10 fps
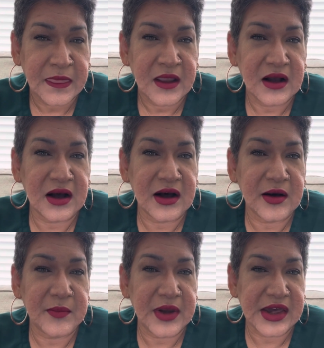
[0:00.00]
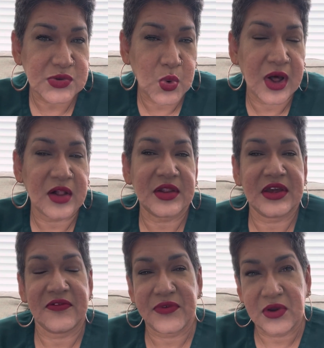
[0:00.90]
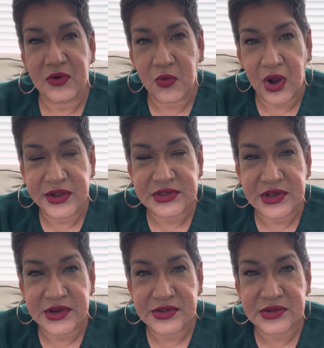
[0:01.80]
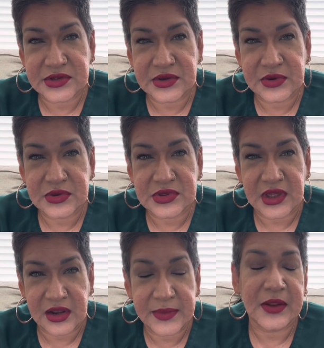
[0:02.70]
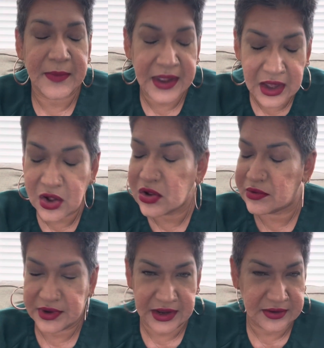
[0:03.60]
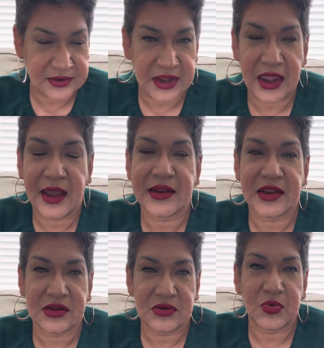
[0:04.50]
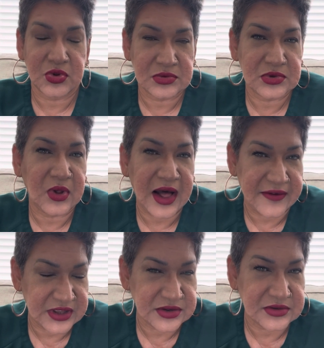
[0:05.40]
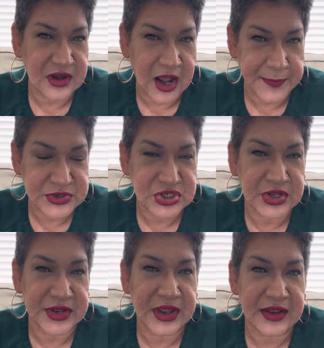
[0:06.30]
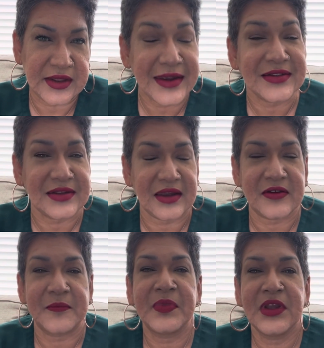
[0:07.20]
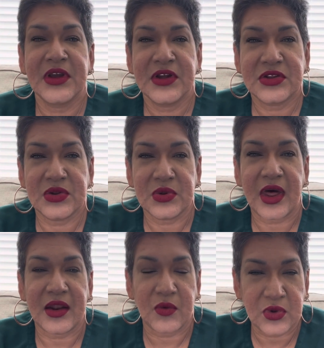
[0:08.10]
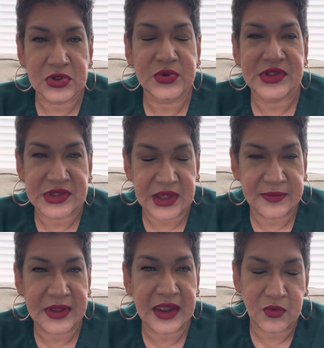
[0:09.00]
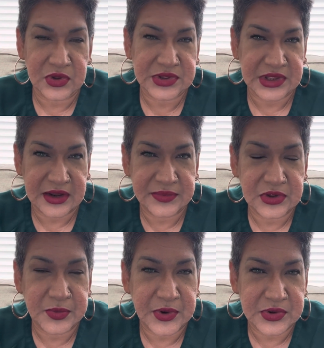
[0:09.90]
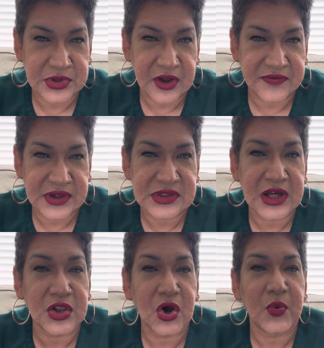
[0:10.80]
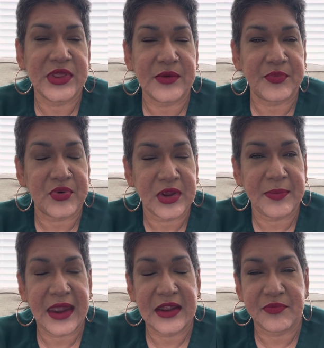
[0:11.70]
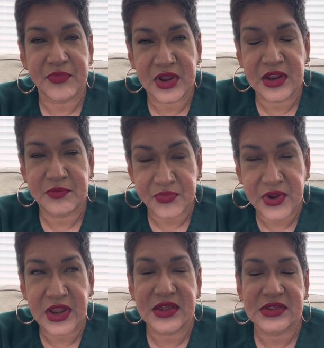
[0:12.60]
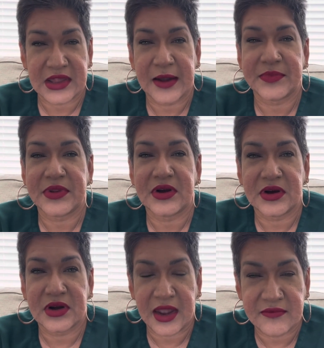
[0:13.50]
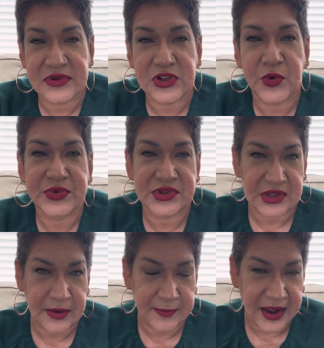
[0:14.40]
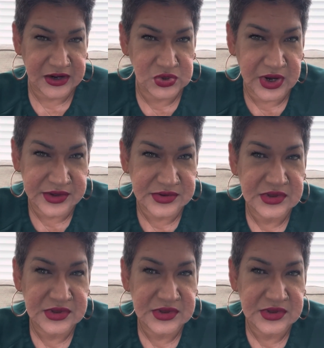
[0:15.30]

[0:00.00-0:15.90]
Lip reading: As well, if you want us to send them in the mail, we can, and you'll have that option in the intake to do that. And we'll do the same day. We'll send them to the post office along with a prepaid, pre-stamped envelope to send them back to us.